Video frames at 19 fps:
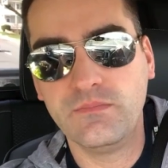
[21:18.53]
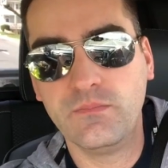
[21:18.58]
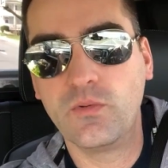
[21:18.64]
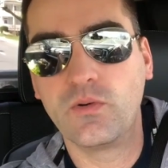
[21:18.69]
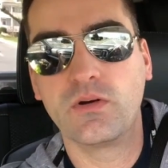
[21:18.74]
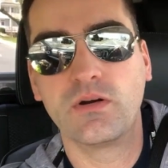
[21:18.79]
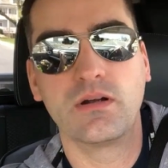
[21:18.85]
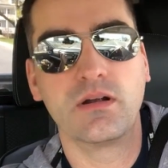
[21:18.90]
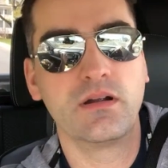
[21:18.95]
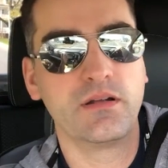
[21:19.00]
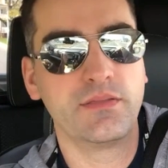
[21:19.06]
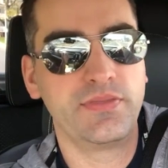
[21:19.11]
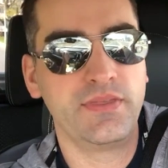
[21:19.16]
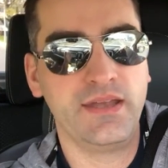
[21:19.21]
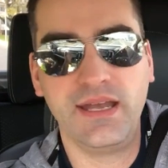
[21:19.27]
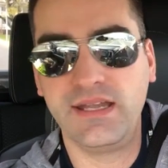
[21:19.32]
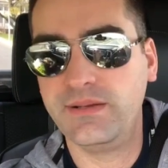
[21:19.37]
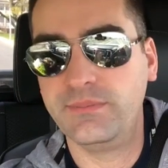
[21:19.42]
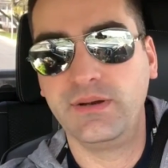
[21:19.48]
more
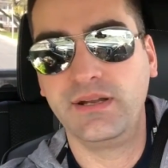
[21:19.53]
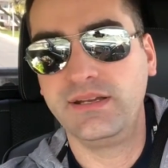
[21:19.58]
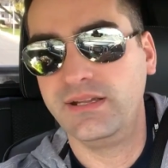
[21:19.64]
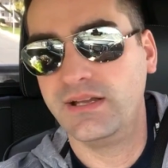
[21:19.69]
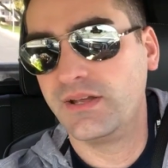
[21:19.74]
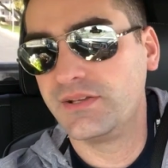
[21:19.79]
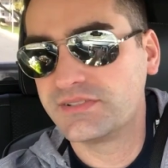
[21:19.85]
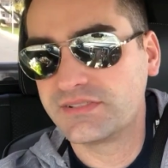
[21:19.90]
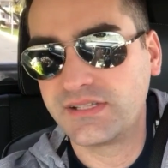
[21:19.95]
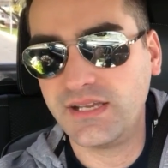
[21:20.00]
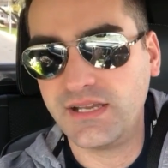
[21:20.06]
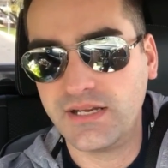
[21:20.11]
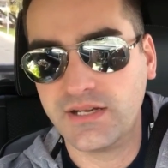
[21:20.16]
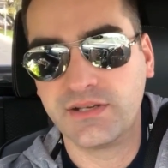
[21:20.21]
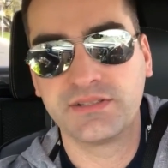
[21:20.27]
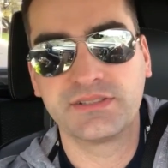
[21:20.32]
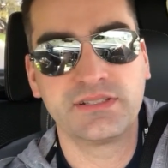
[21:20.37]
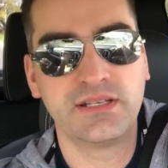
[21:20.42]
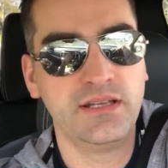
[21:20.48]
than anybody else
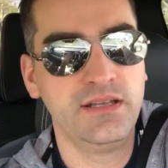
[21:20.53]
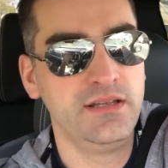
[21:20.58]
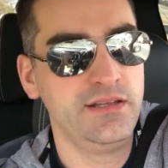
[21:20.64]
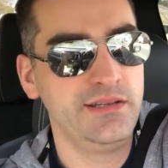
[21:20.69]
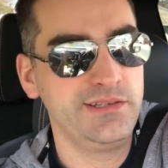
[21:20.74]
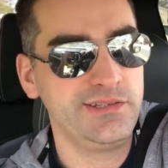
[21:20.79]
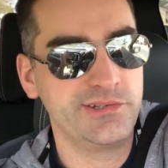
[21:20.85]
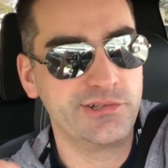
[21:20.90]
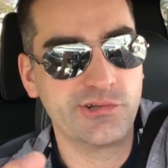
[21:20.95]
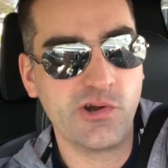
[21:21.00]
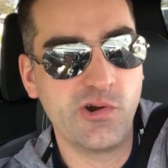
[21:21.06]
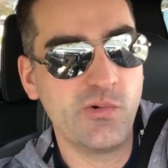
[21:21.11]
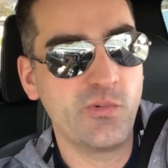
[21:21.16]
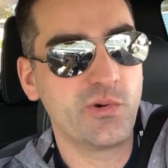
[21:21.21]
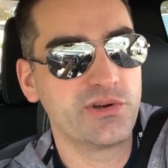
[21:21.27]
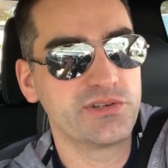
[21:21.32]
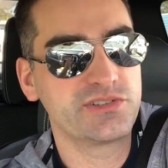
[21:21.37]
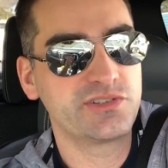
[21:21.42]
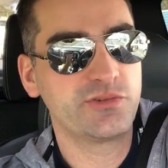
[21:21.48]
cares. You're your own
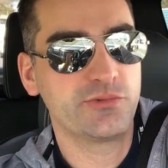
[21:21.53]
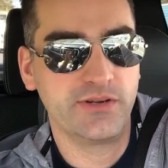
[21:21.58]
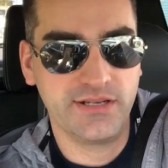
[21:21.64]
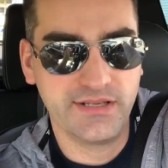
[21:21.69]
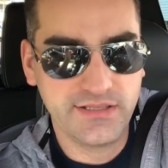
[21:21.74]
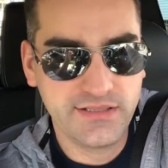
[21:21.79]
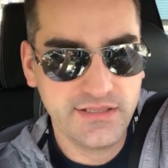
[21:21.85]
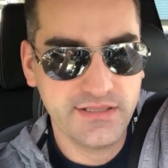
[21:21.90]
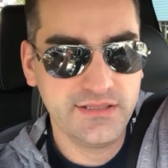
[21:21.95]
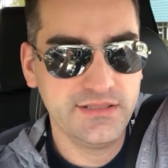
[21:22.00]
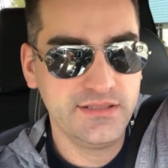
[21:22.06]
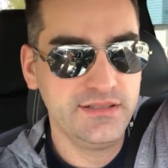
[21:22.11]
worst critic.